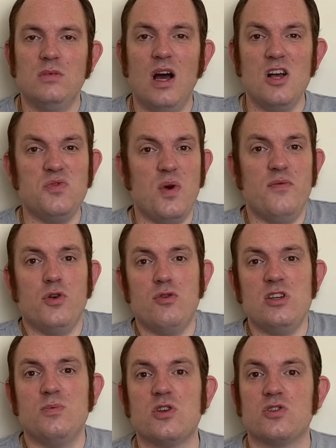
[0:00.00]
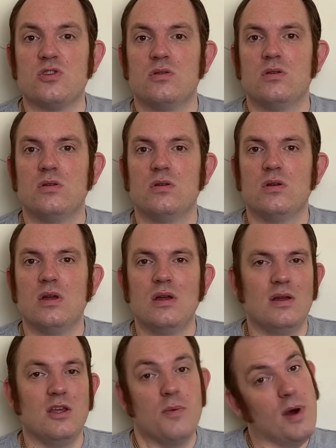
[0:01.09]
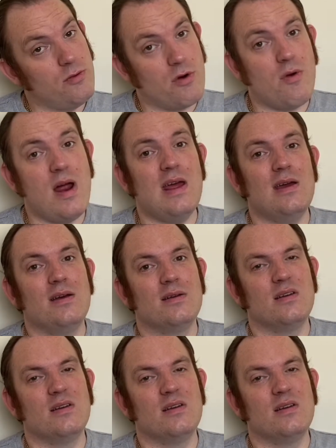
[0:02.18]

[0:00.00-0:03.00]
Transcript: Ask for one for Christmas. You won't regret it.